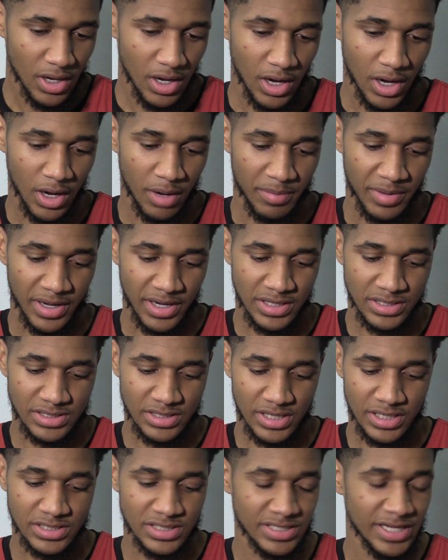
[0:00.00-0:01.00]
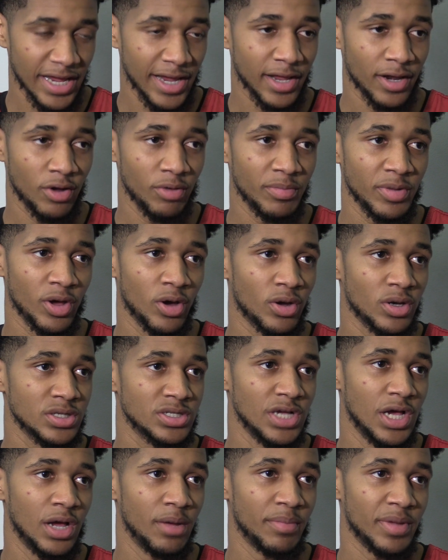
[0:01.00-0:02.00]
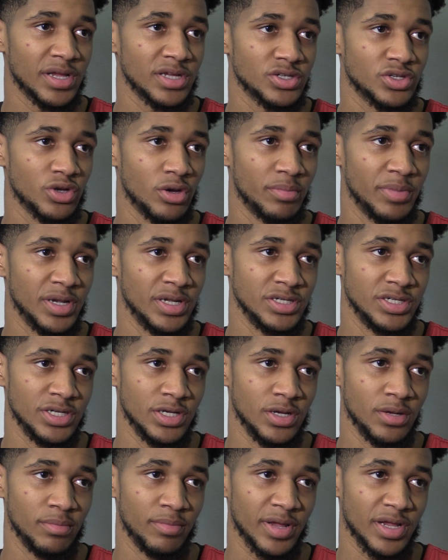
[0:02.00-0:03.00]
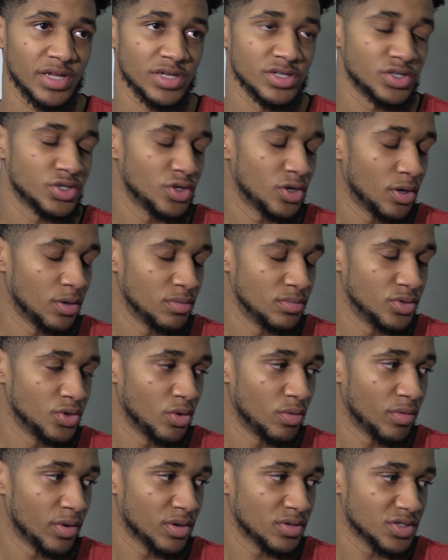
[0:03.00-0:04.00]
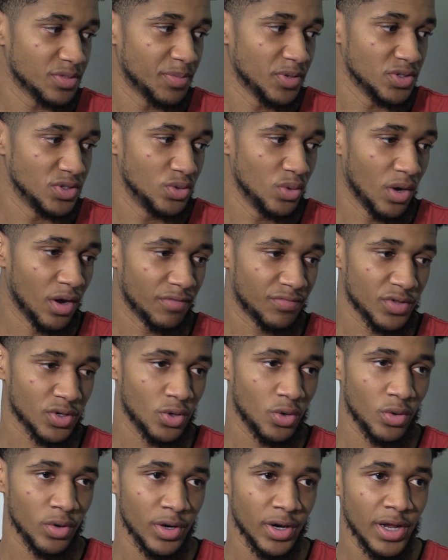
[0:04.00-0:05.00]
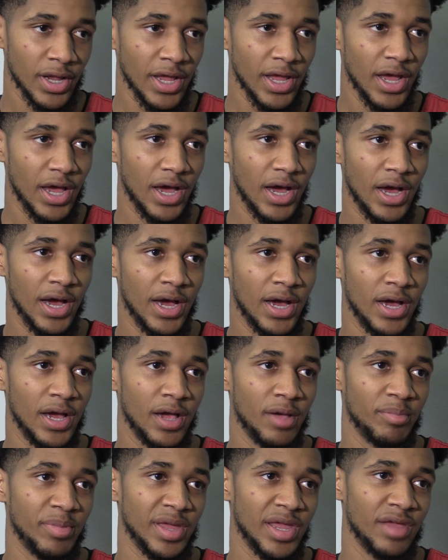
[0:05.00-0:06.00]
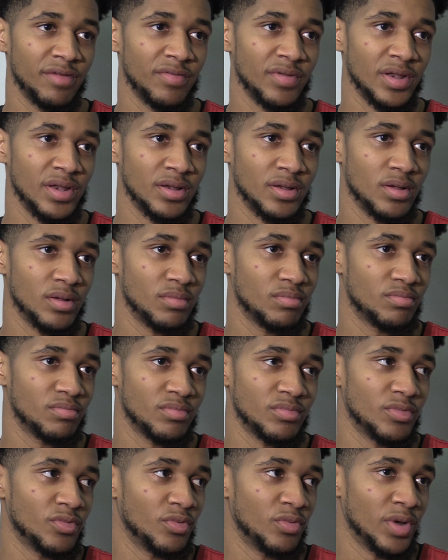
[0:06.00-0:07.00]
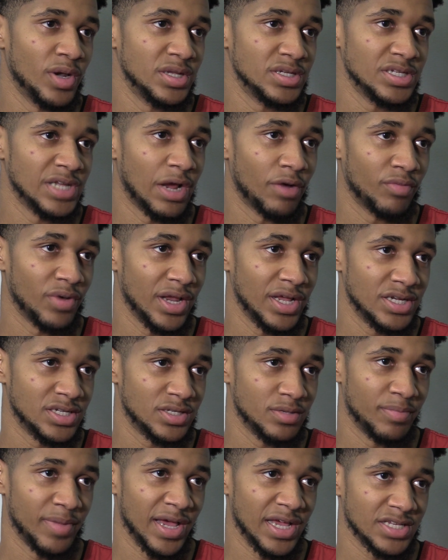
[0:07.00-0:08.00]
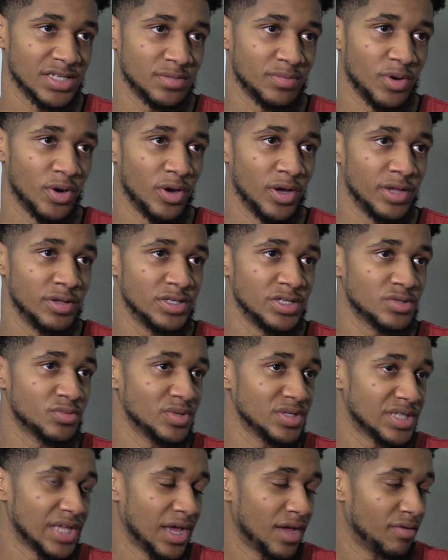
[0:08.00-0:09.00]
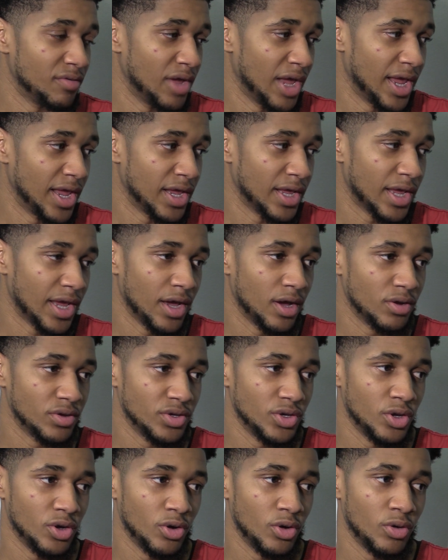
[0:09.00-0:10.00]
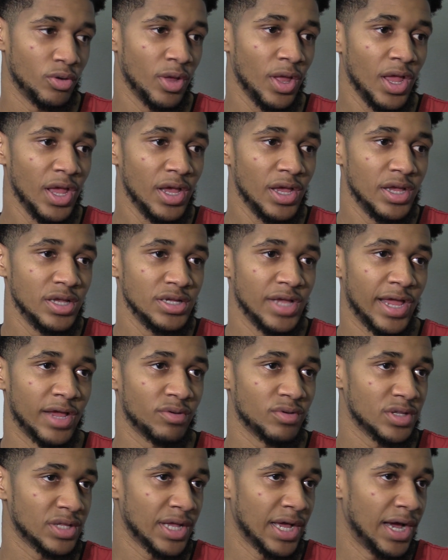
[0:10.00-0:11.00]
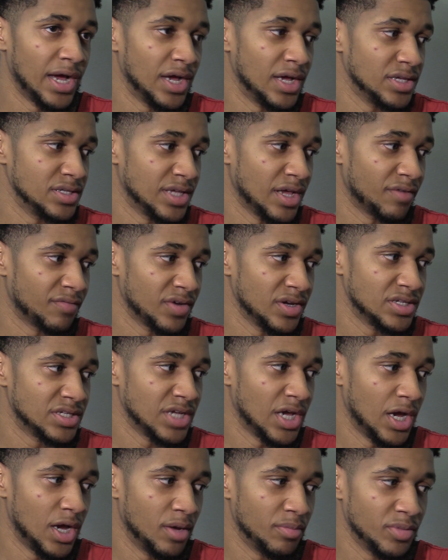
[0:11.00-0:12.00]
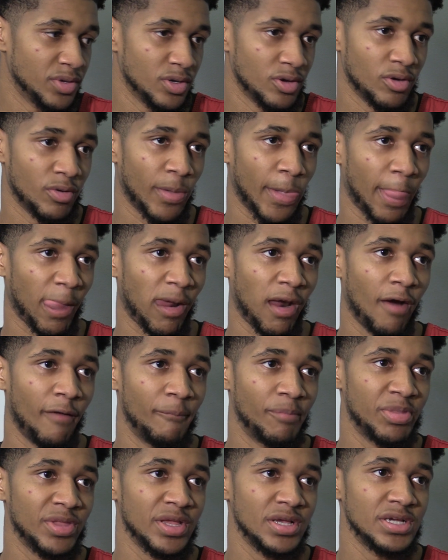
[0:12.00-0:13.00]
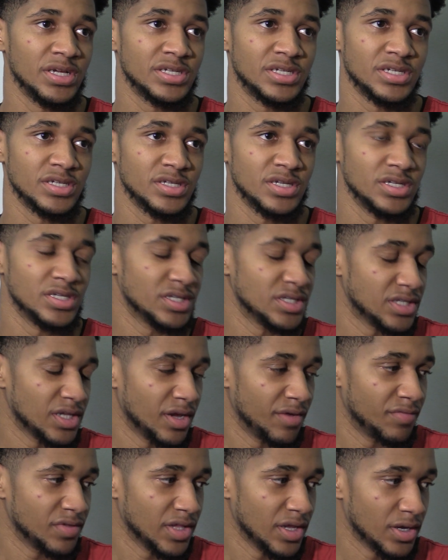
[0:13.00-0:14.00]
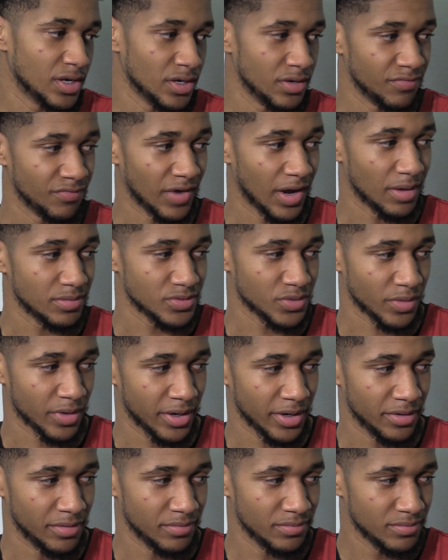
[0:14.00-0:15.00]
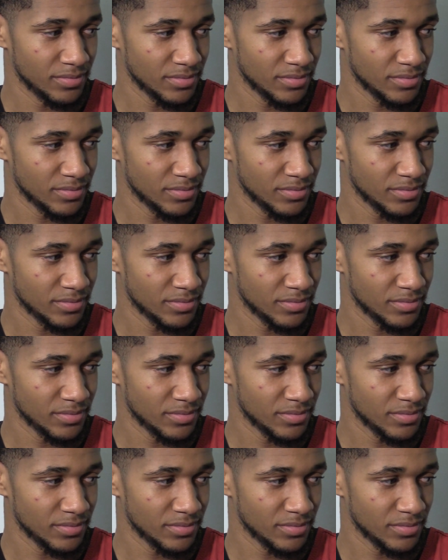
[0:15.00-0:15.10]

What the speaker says: I mean, he's staying on me all the time, making sure I'm in the gym, making sure I'm doing what I'm supposed to do off the court. I mean, even when it's not related to basketball, he just wants to hang out, you know, hang with the guys, have a good time, you know. It's just everything good vibes around him.